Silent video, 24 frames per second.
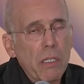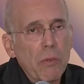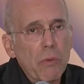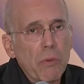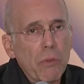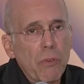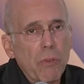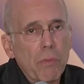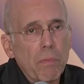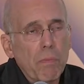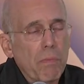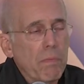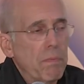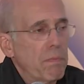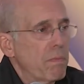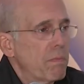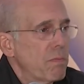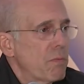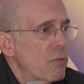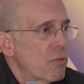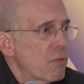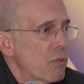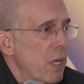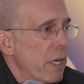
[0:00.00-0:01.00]
It was a
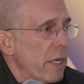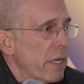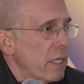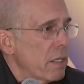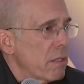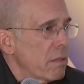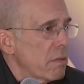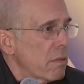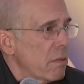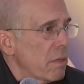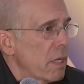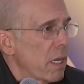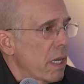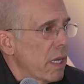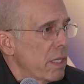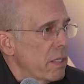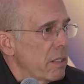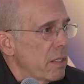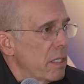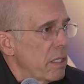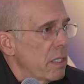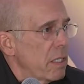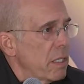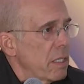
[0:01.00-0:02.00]
giant
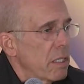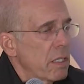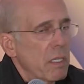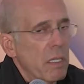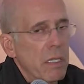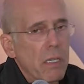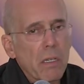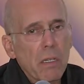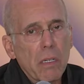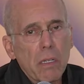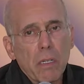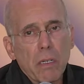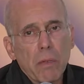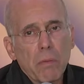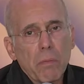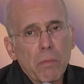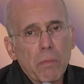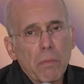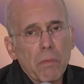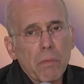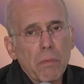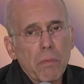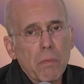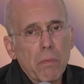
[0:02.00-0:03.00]
idea,
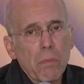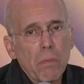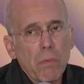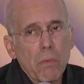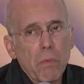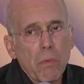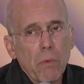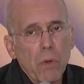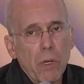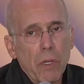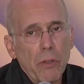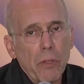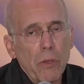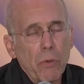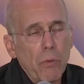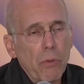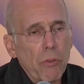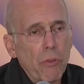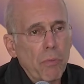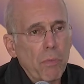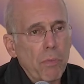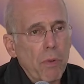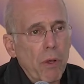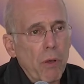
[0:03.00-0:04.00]
um, one that
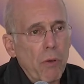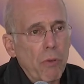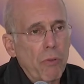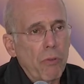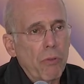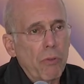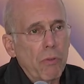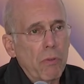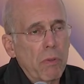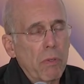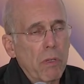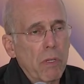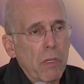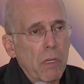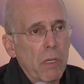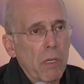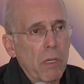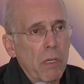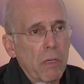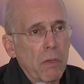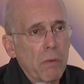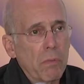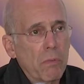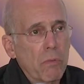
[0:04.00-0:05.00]
was both
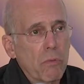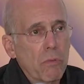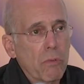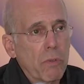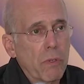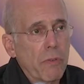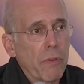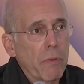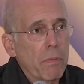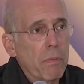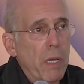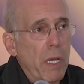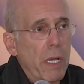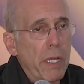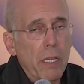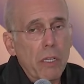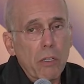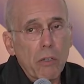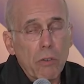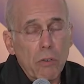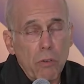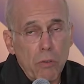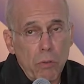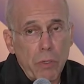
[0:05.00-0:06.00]
uh, driven by a
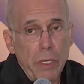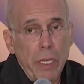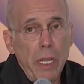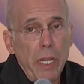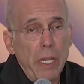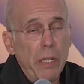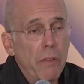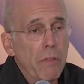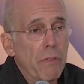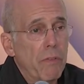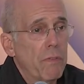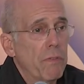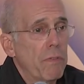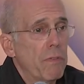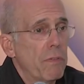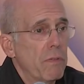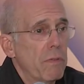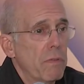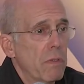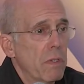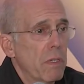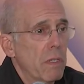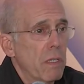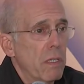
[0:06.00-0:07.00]
creative
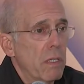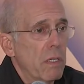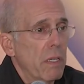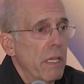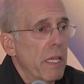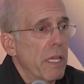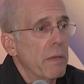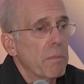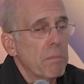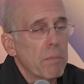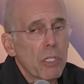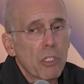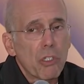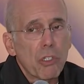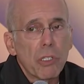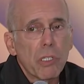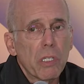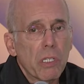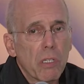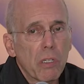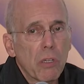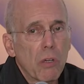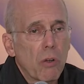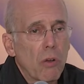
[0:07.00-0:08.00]
uh,
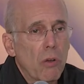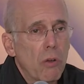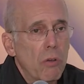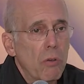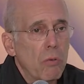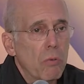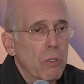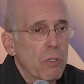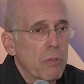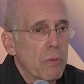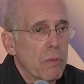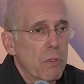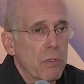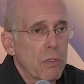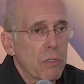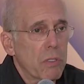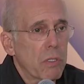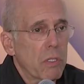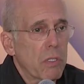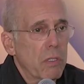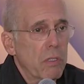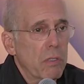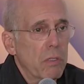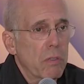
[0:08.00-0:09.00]
ambition and goal, which
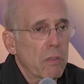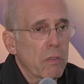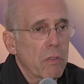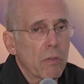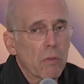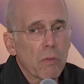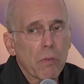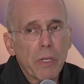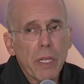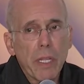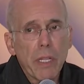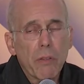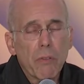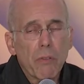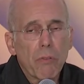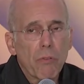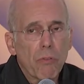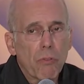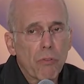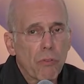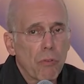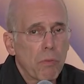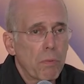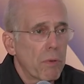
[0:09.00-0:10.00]
was to create
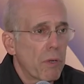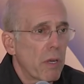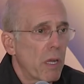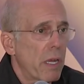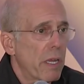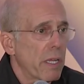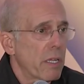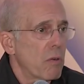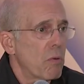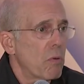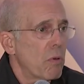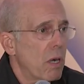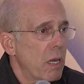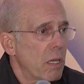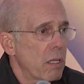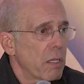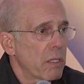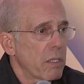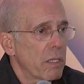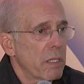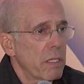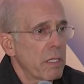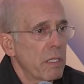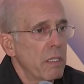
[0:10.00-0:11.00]
super high
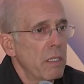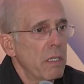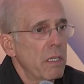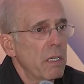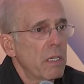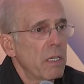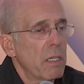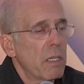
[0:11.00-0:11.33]
quality